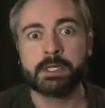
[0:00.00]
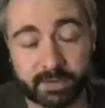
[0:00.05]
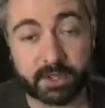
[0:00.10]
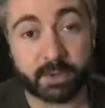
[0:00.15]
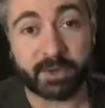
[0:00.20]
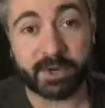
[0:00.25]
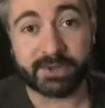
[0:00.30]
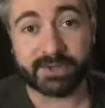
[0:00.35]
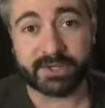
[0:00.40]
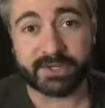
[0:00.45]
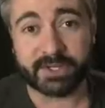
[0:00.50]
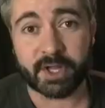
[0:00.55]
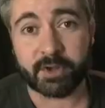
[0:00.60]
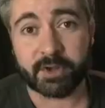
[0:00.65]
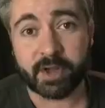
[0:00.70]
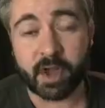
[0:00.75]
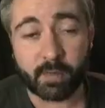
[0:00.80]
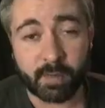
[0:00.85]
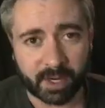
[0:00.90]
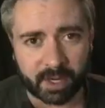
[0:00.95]
So what else is
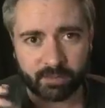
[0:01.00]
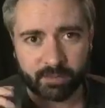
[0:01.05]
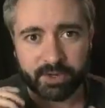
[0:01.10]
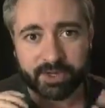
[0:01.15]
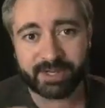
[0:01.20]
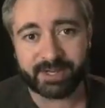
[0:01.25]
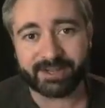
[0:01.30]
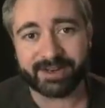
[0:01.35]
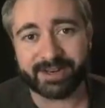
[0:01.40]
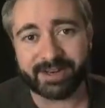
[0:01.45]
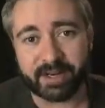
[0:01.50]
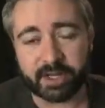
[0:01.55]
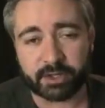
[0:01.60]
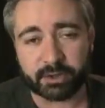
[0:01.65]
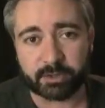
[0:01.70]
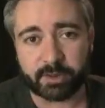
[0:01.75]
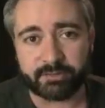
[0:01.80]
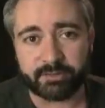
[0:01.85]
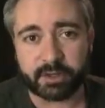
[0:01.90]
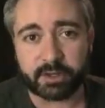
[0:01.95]
going on? Well, I'm working on
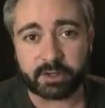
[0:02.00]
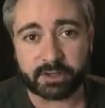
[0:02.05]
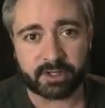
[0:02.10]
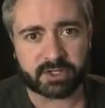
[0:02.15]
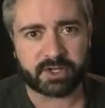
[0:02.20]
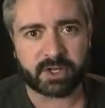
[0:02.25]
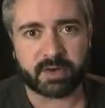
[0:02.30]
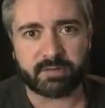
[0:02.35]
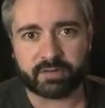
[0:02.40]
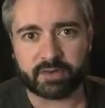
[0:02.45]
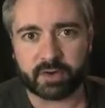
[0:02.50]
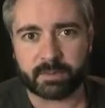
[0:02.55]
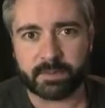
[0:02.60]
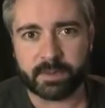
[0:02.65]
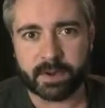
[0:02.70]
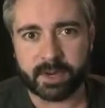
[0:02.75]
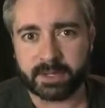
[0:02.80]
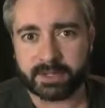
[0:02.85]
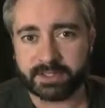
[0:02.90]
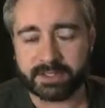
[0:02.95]
another review, this time for a
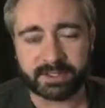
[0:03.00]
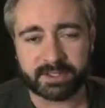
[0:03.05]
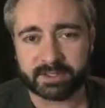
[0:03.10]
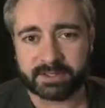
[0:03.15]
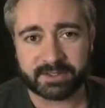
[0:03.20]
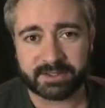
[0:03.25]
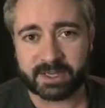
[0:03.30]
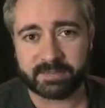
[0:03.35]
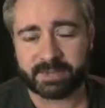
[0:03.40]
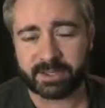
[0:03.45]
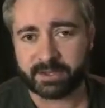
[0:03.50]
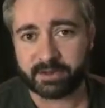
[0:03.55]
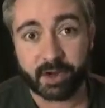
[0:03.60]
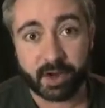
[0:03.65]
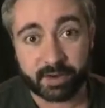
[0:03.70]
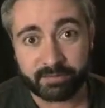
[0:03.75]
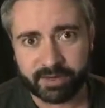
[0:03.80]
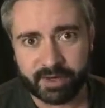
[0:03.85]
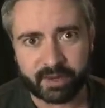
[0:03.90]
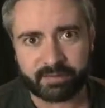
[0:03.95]
product, something
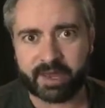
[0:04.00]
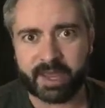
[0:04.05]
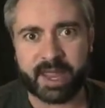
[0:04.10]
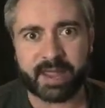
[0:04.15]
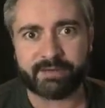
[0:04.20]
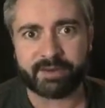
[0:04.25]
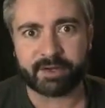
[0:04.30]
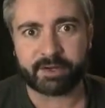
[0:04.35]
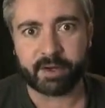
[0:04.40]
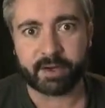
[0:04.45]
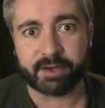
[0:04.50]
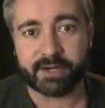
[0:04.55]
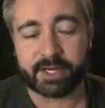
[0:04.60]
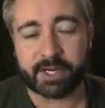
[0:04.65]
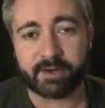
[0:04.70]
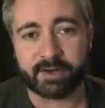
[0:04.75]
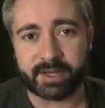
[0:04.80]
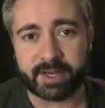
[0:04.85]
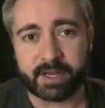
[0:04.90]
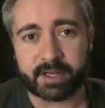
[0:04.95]
that I've never ever gone
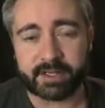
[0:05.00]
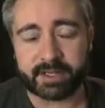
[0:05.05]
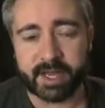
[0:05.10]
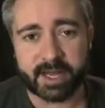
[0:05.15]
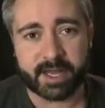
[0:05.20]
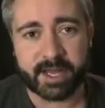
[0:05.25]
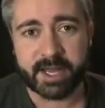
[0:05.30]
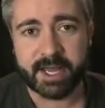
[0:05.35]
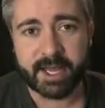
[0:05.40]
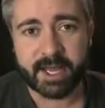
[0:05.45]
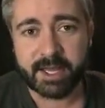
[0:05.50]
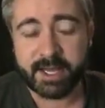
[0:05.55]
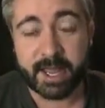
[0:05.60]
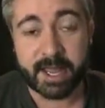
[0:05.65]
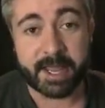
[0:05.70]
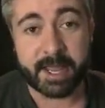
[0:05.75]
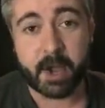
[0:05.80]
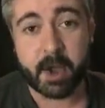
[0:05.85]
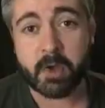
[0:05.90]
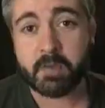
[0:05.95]
near again,
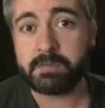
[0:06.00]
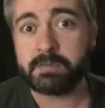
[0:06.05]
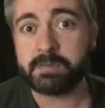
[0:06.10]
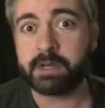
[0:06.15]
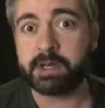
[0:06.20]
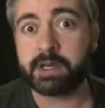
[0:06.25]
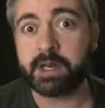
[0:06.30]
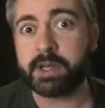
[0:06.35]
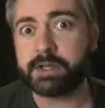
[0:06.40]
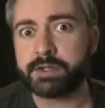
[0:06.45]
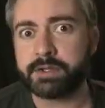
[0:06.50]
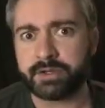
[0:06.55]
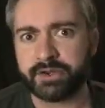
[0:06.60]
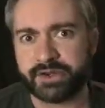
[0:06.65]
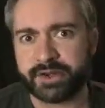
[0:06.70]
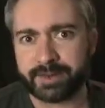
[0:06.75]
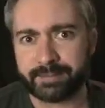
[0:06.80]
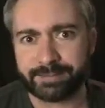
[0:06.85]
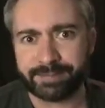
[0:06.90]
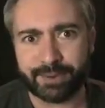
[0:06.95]
a home
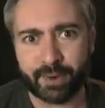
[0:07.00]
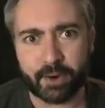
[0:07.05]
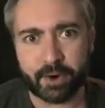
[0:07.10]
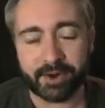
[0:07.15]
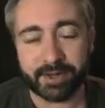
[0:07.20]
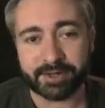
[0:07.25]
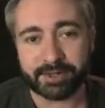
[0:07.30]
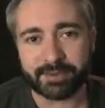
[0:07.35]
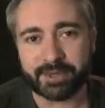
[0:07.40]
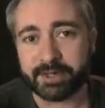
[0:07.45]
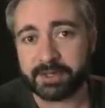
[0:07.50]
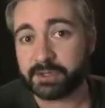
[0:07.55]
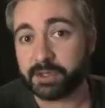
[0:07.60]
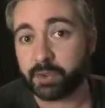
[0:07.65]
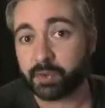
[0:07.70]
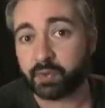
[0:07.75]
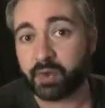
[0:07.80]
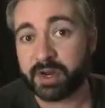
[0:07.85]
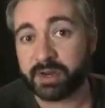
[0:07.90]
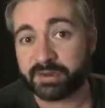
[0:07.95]
cleansing product, one of those
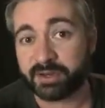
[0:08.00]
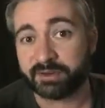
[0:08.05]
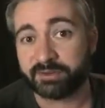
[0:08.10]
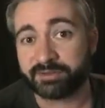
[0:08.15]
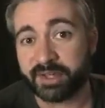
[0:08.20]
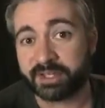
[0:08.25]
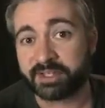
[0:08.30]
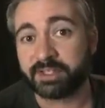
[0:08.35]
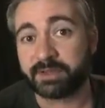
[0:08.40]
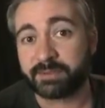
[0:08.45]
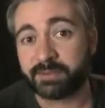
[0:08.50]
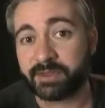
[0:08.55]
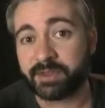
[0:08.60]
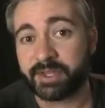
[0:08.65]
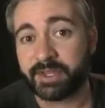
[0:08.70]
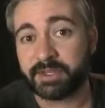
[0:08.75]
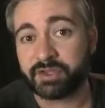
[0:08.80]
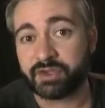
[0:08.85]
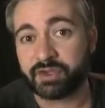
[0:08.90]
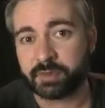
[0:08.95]
little robot vacuum
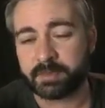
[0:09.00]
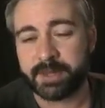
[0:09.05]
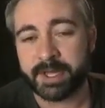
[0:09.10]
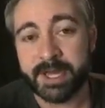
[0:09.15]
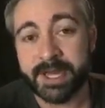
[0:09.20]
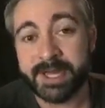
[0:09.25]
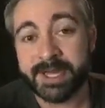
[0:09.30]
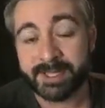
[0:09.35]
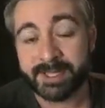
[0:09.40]
things from,